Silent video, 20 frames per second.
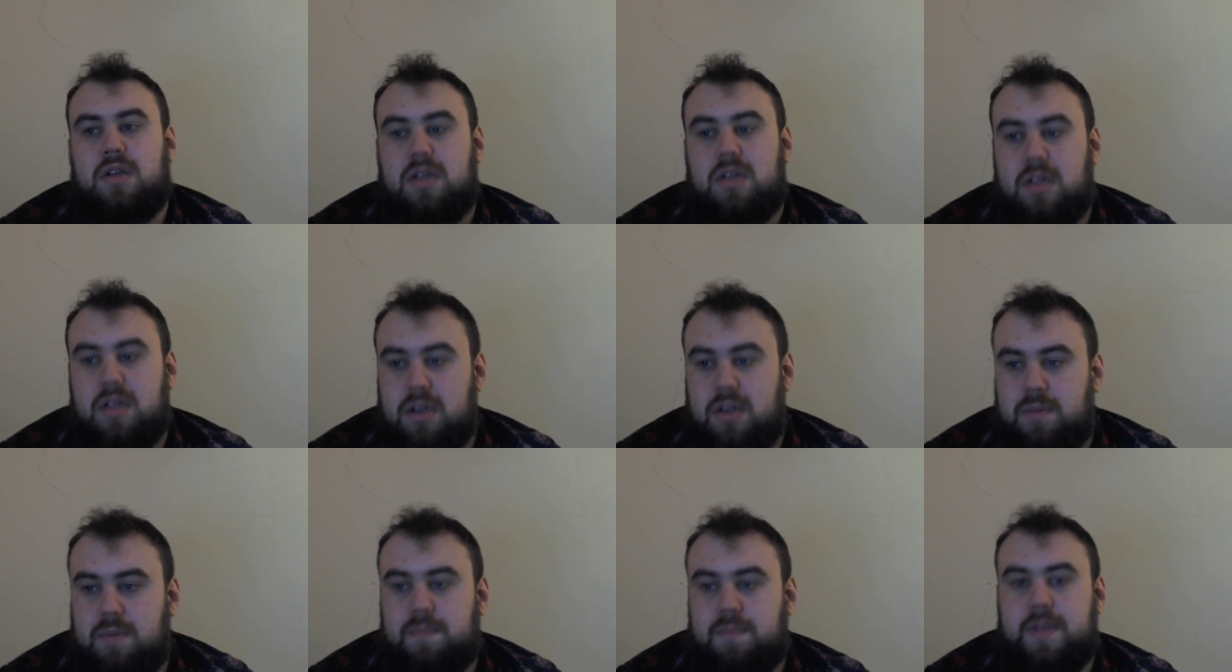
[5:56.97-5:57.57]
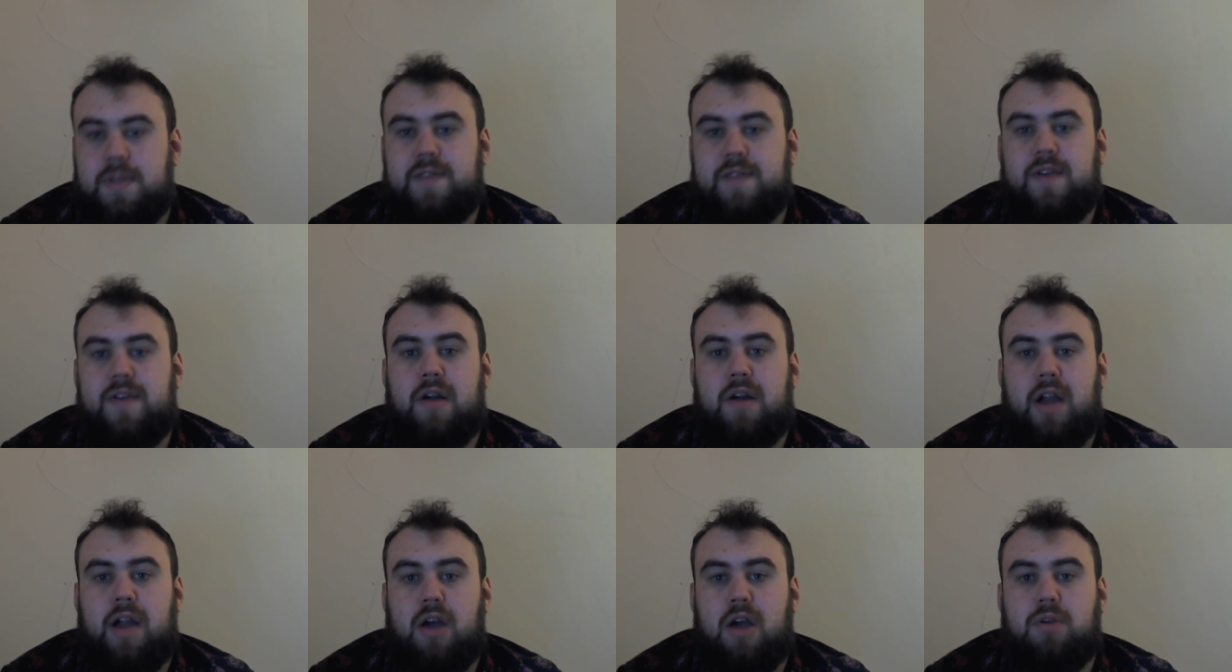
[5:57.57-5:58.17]
and be
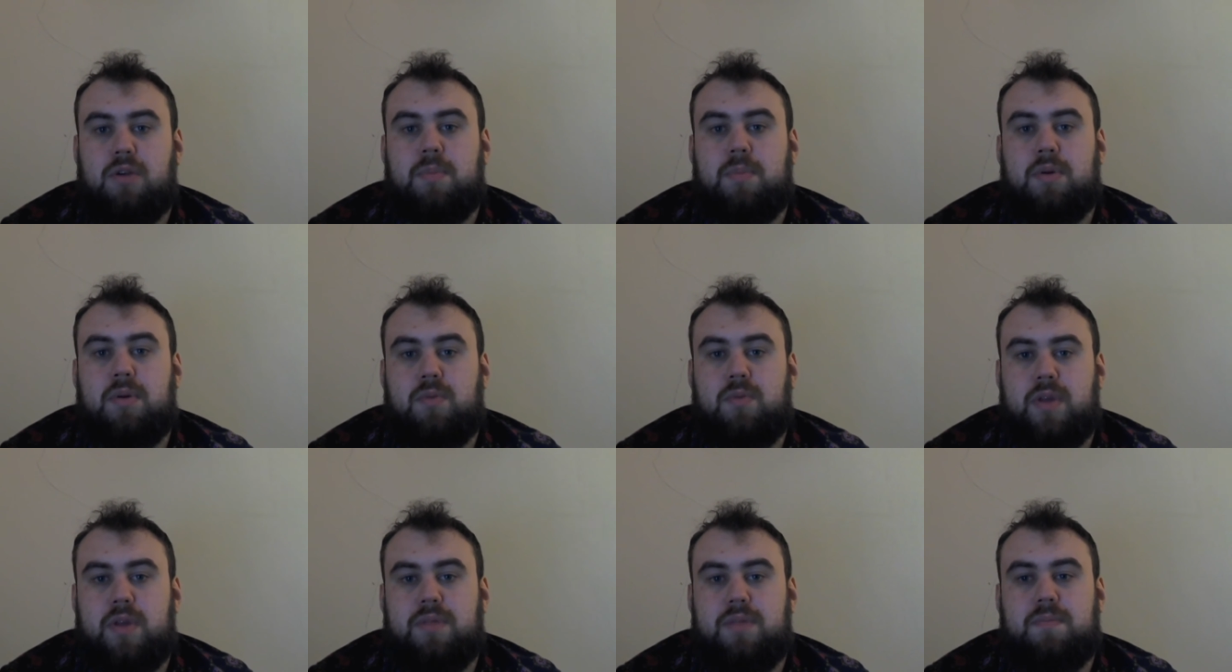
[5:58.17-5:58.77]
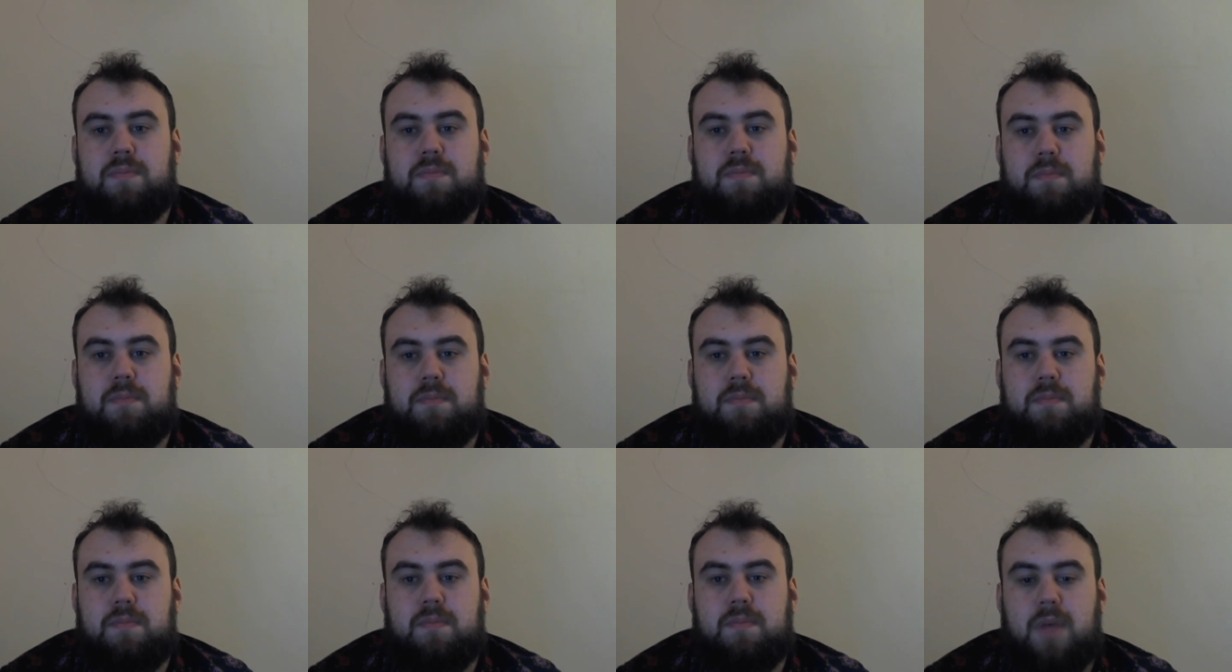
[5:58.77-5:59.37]
very open with
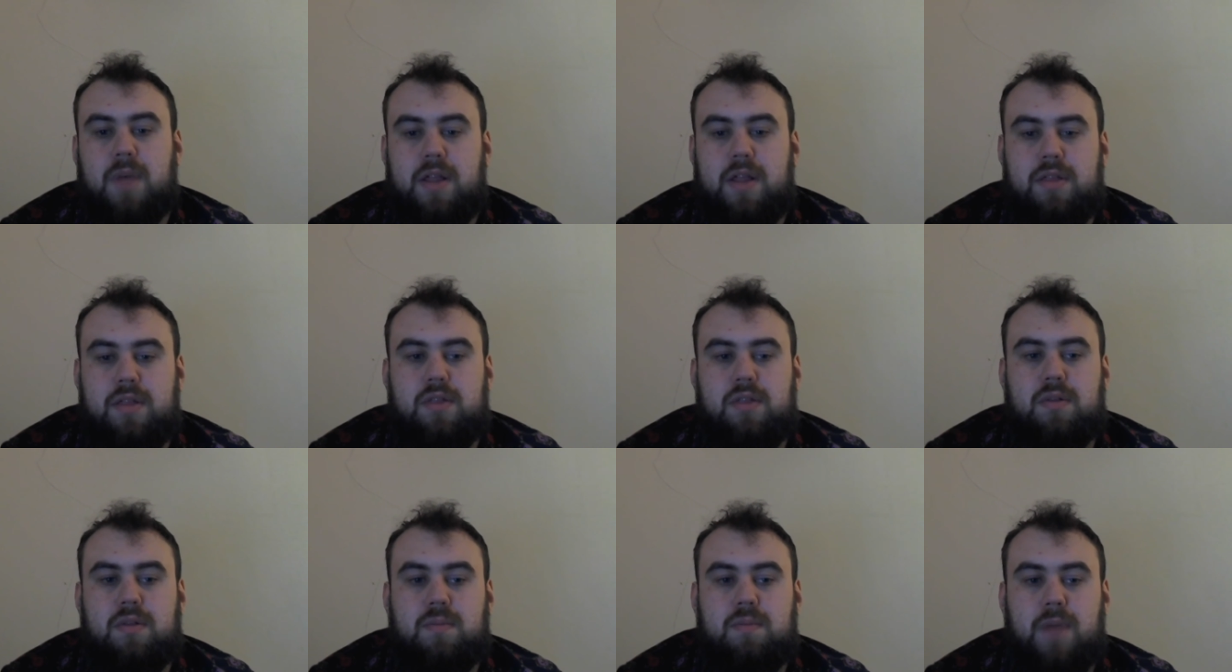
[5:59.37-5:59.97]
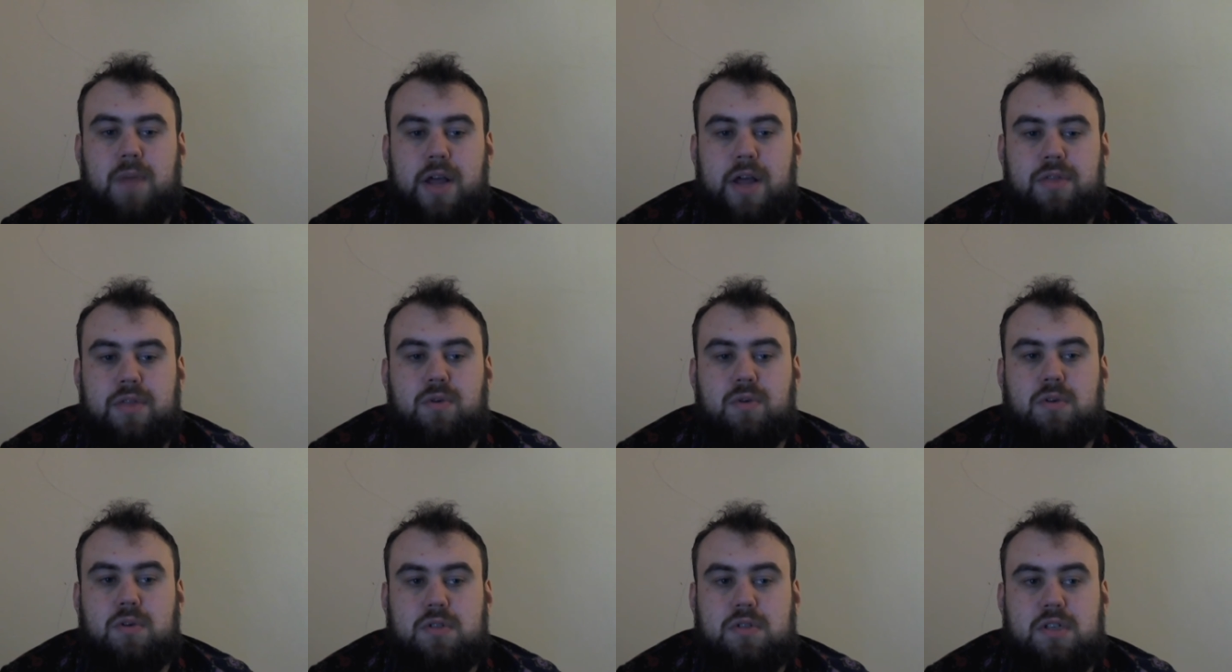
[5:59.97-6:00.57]
my my
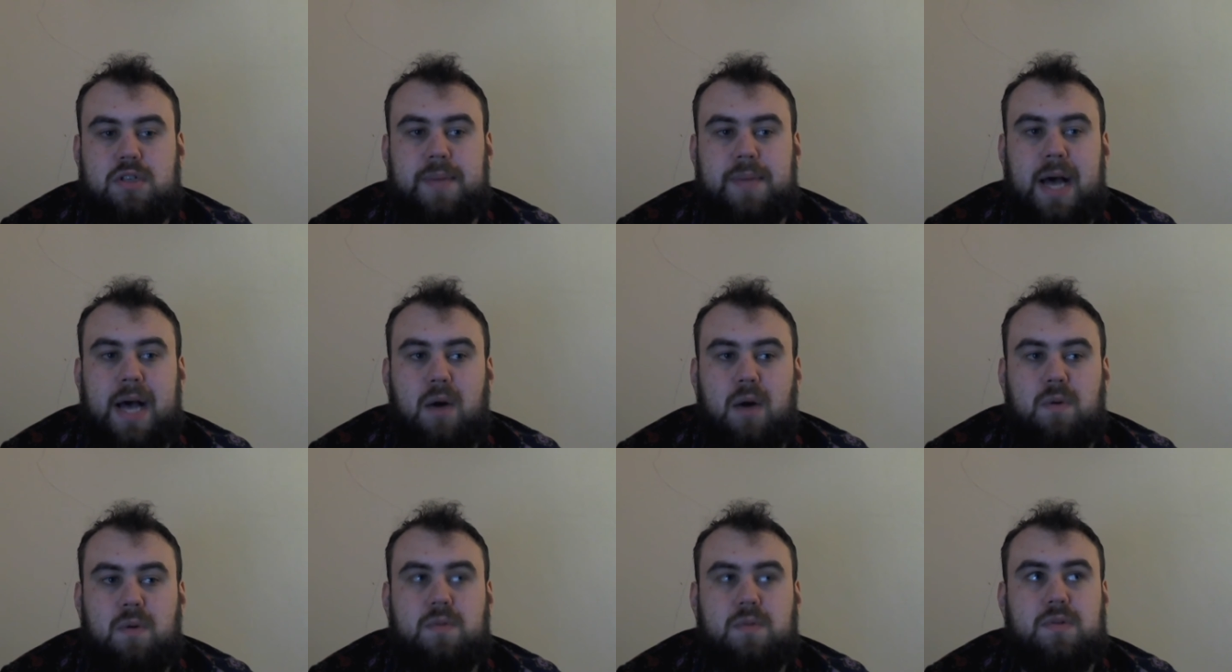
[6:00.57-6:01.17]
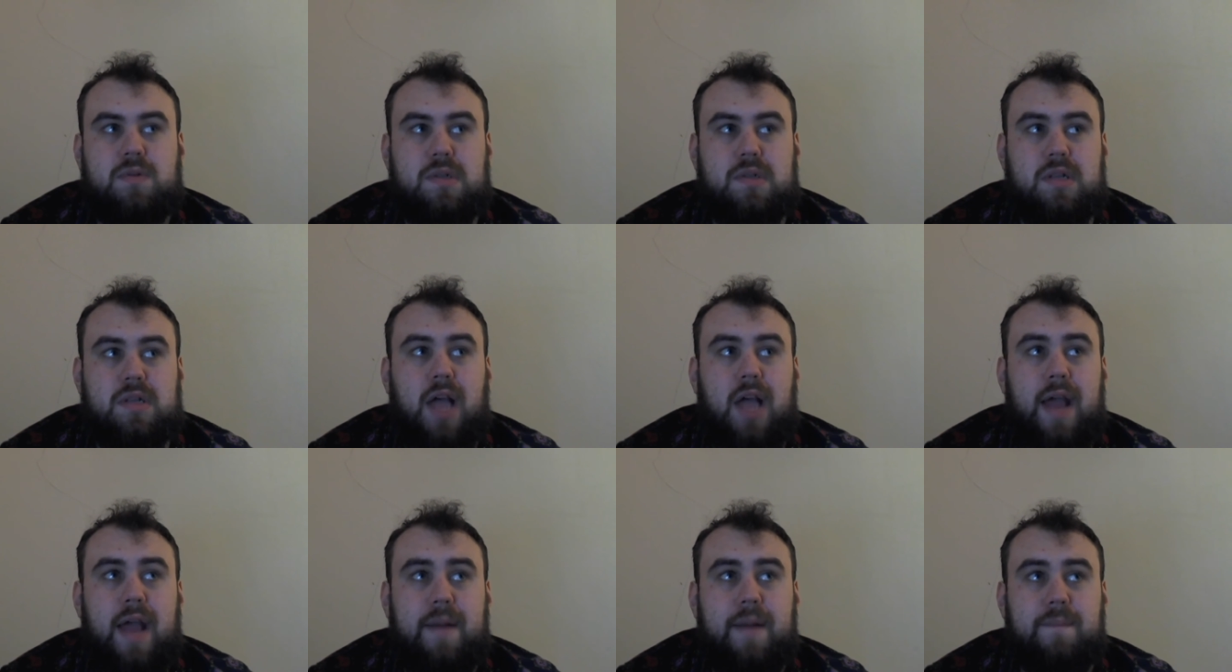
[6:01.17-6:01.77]
thoughts about
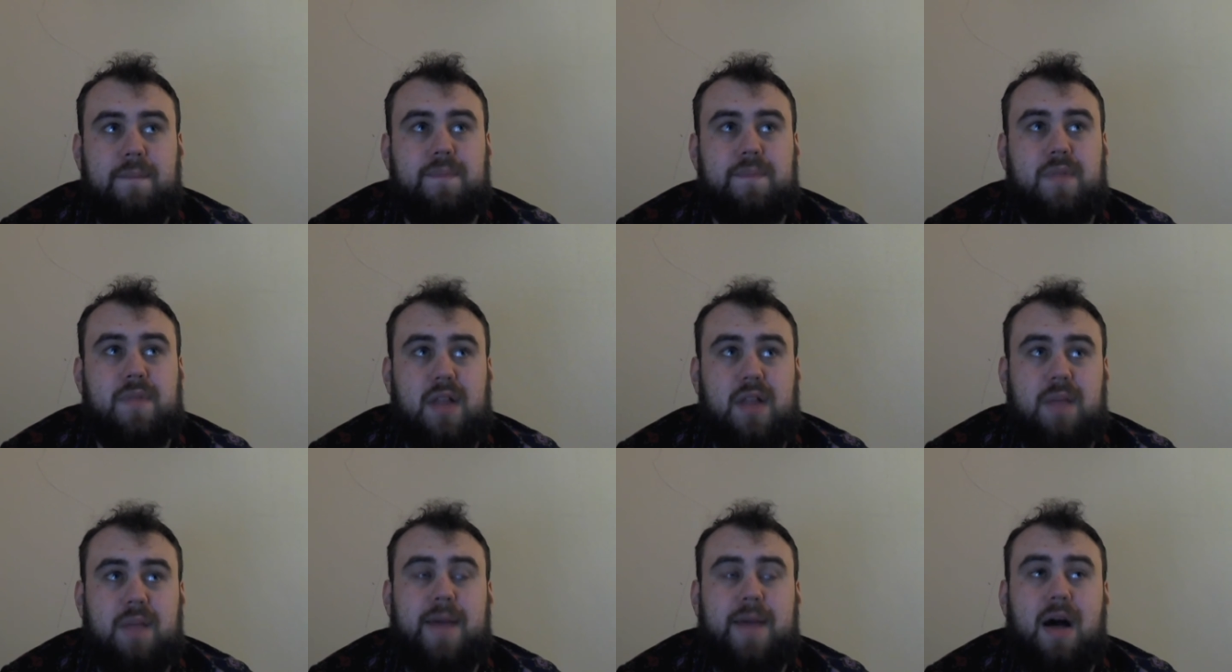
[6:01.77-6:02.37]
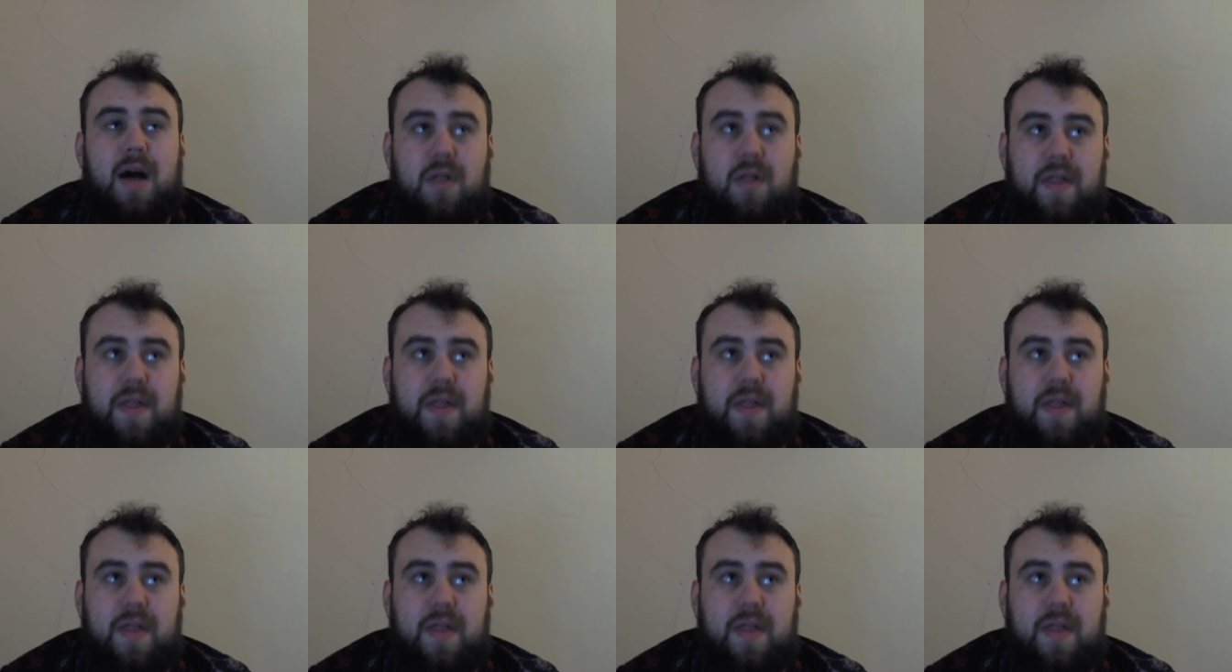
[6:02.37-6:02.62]
about